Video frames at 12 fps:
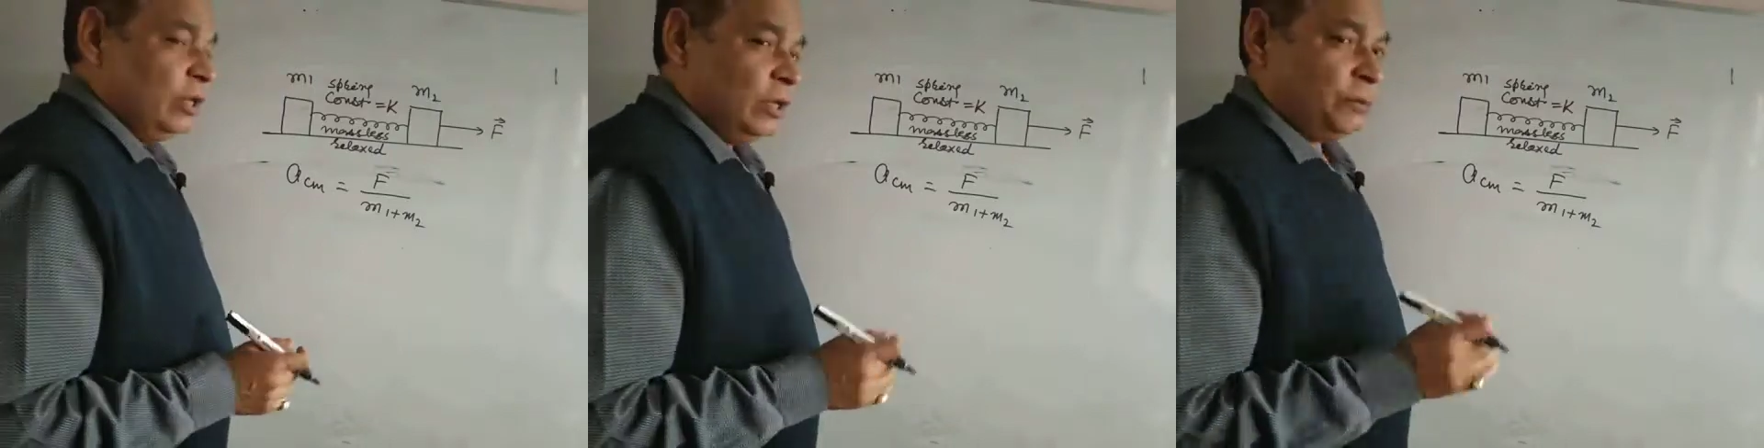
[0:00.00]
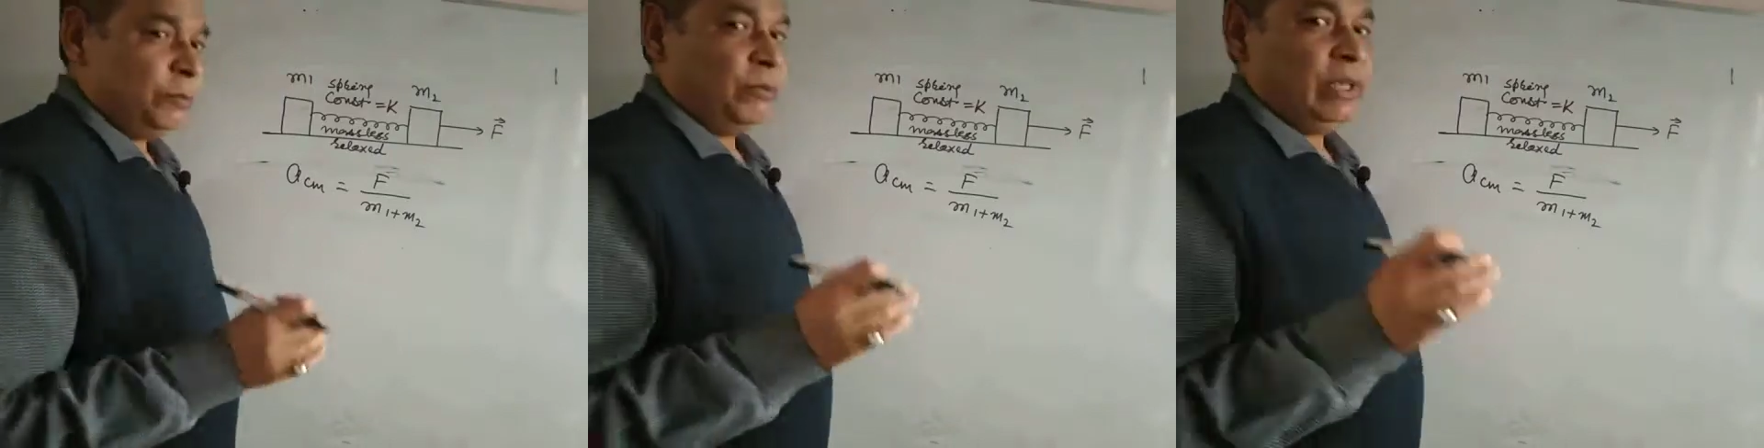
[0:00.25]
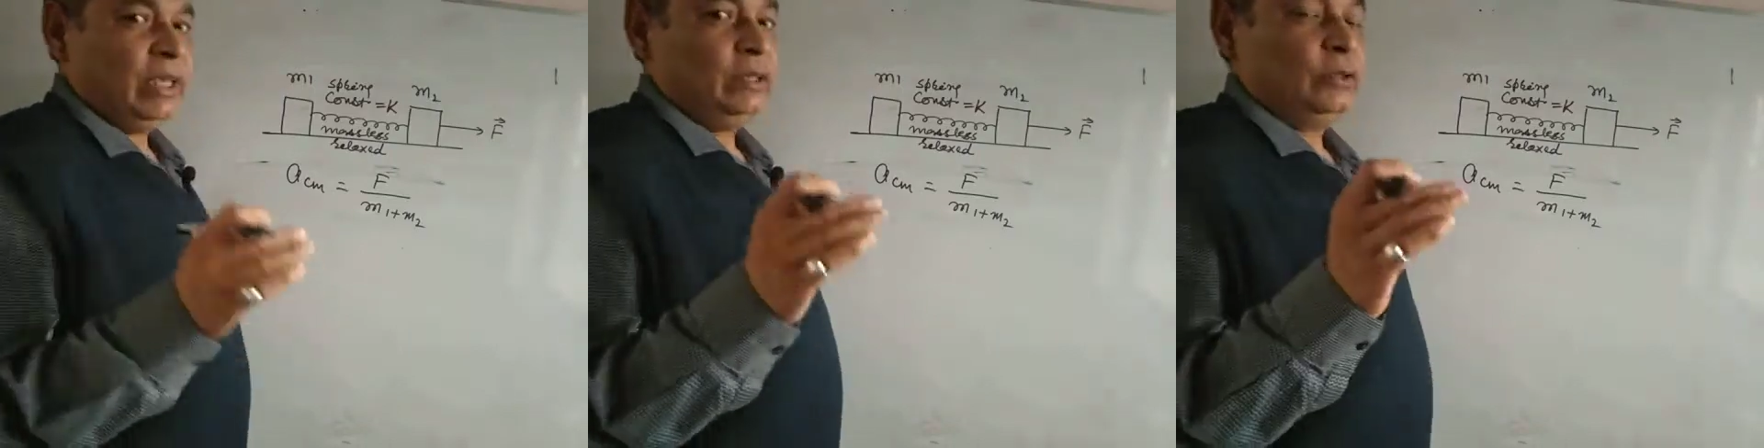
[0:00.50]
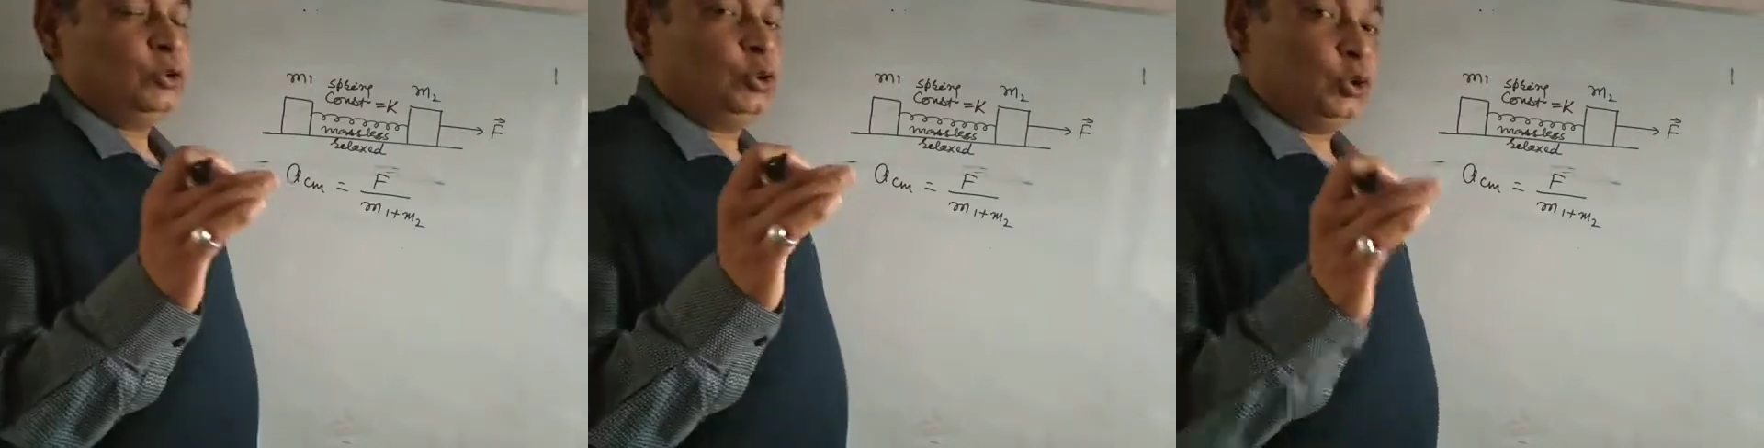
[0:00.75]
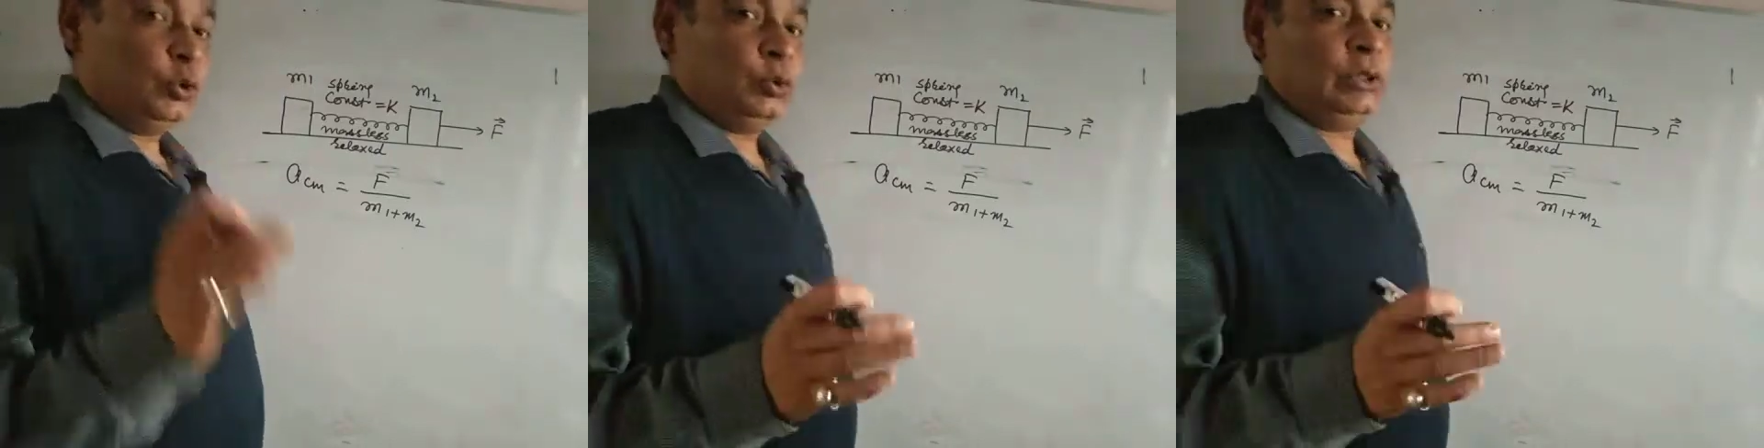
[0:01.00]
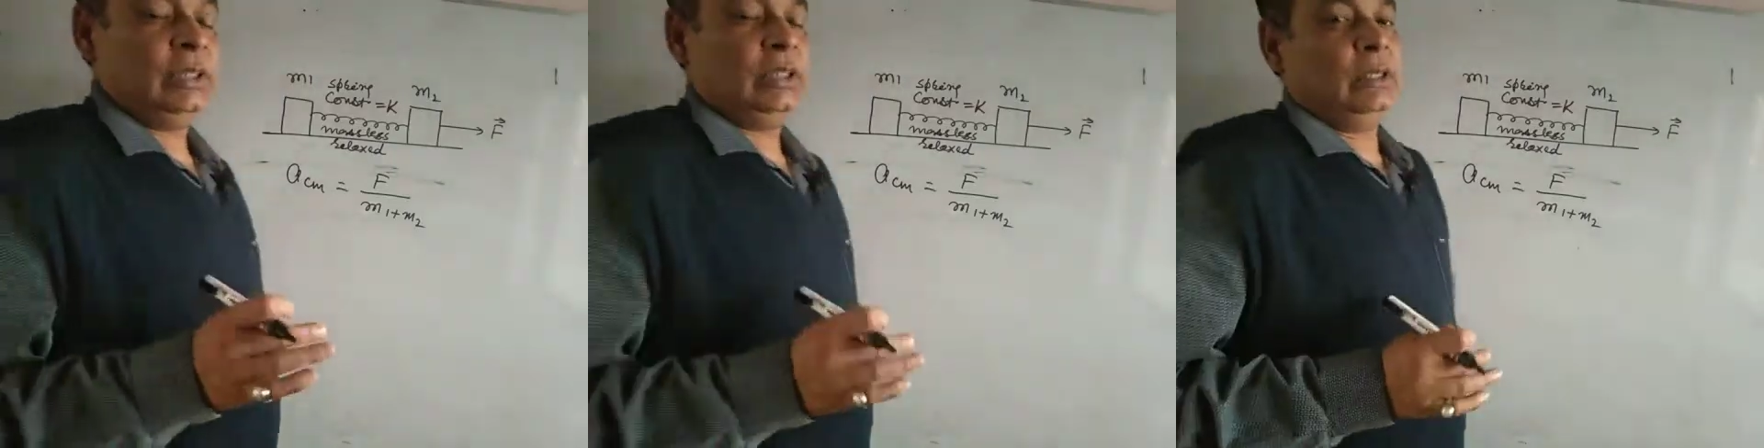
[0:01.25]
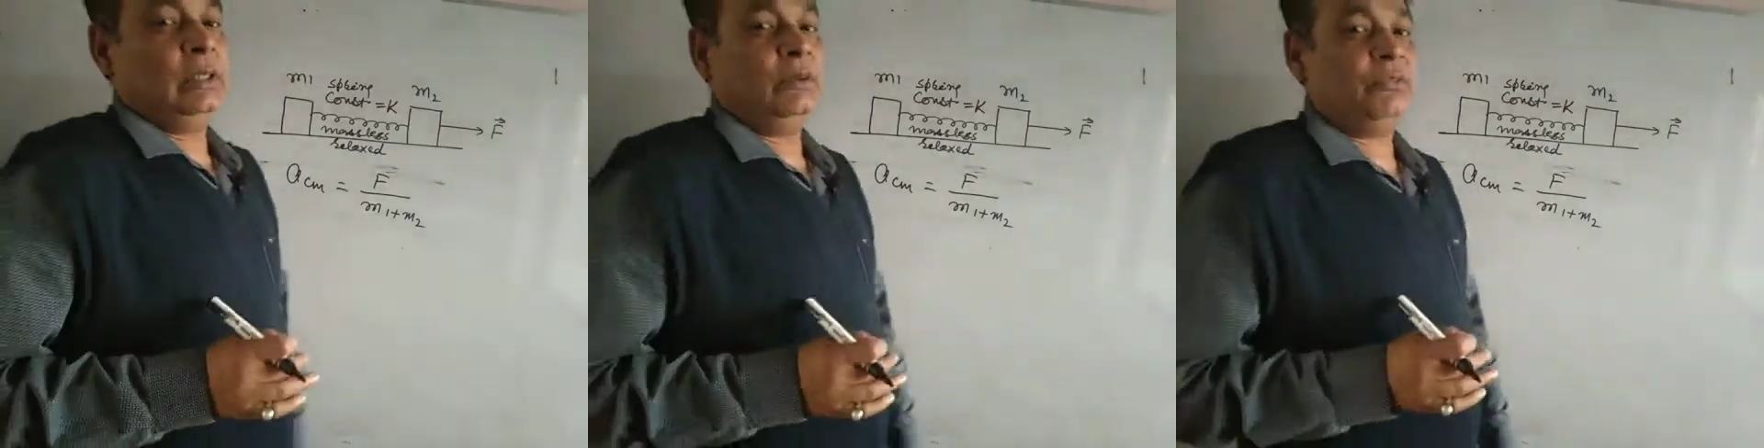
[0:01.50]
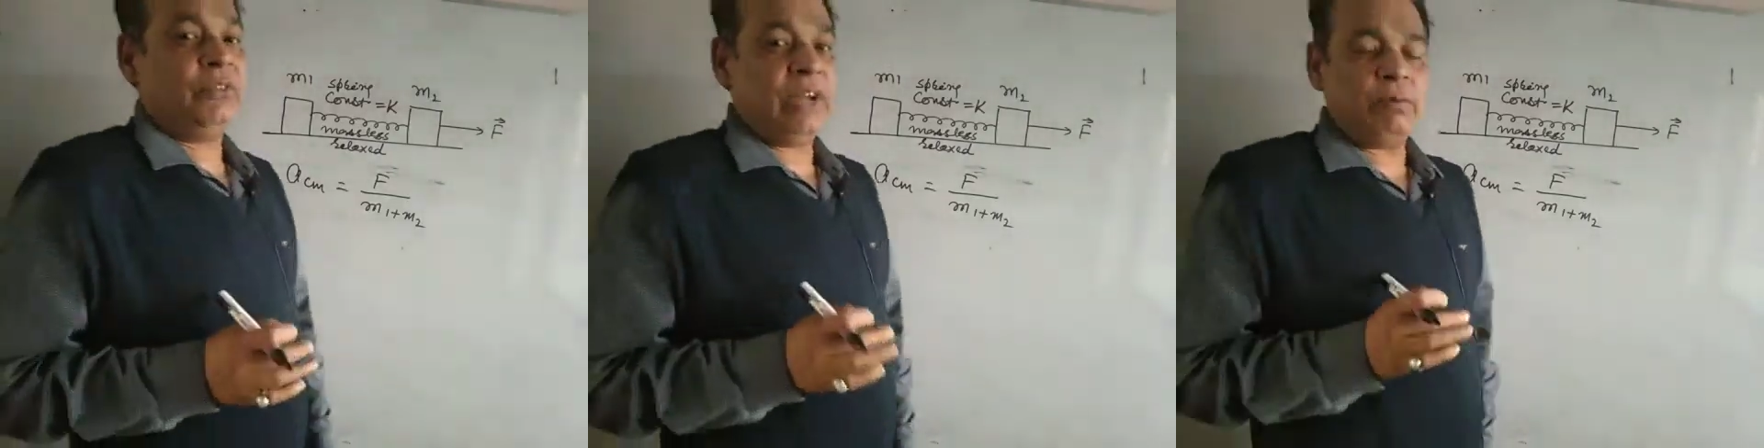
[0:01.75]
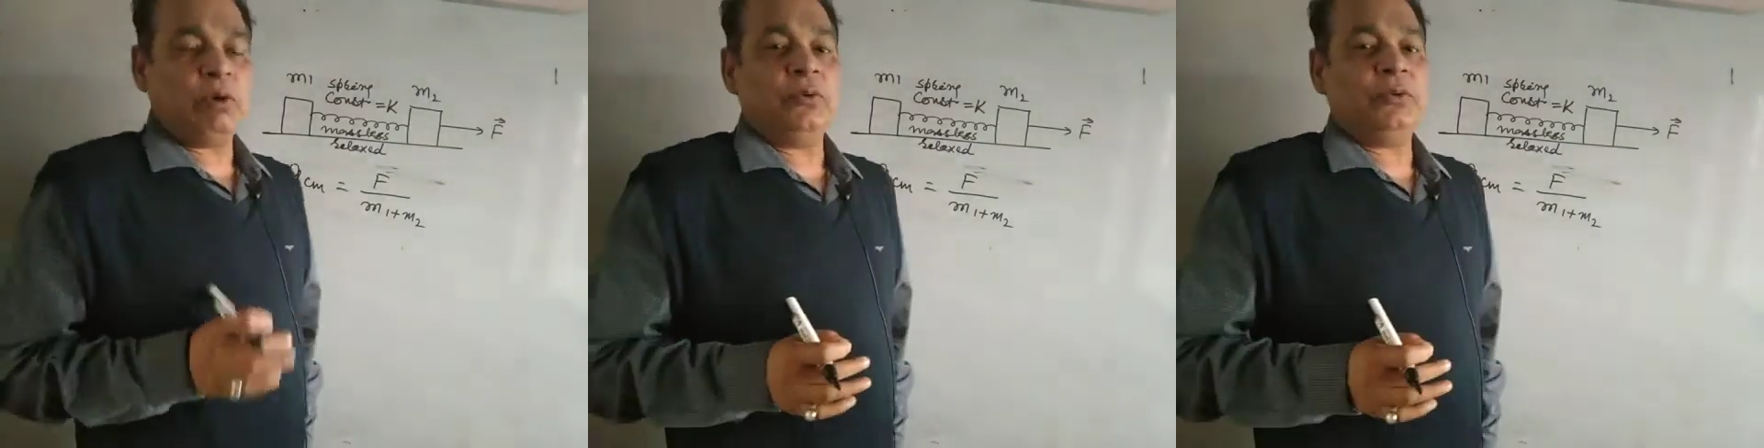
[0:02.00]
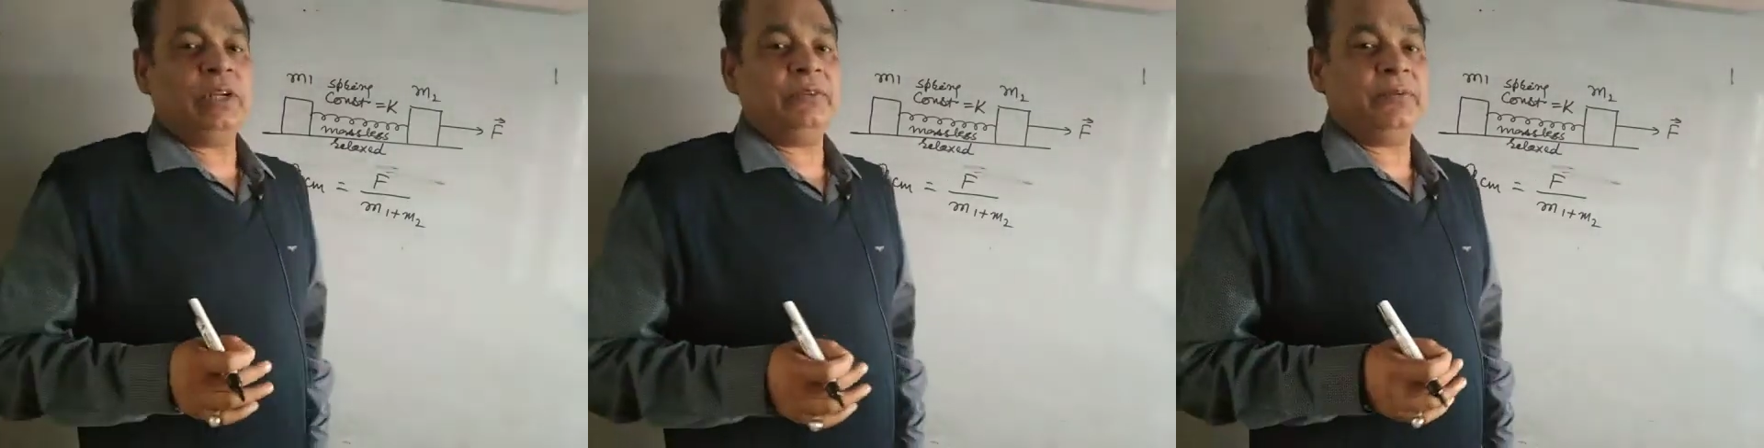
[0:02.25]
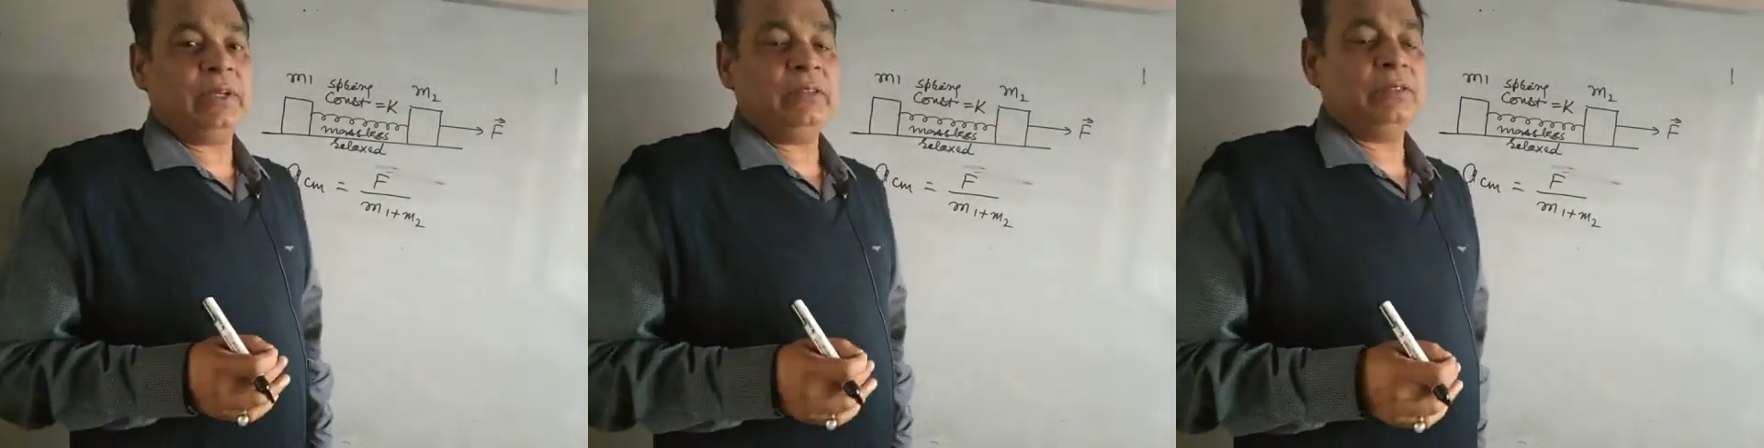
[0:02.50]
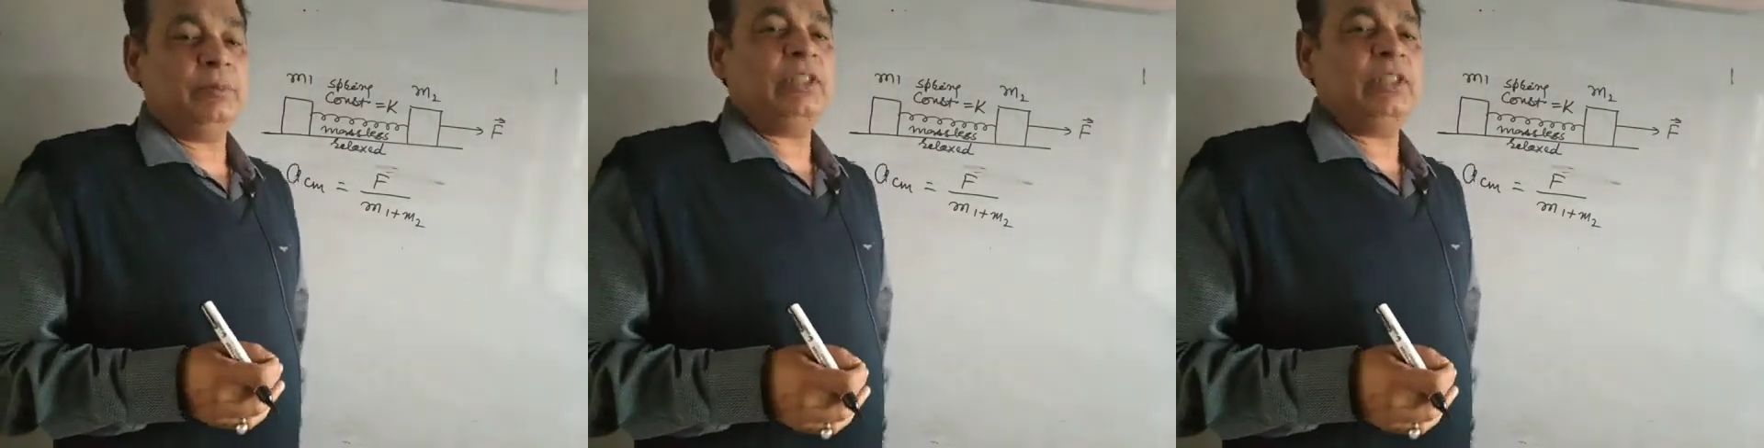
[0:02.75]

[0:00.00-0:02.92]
If we choose a frame of reference,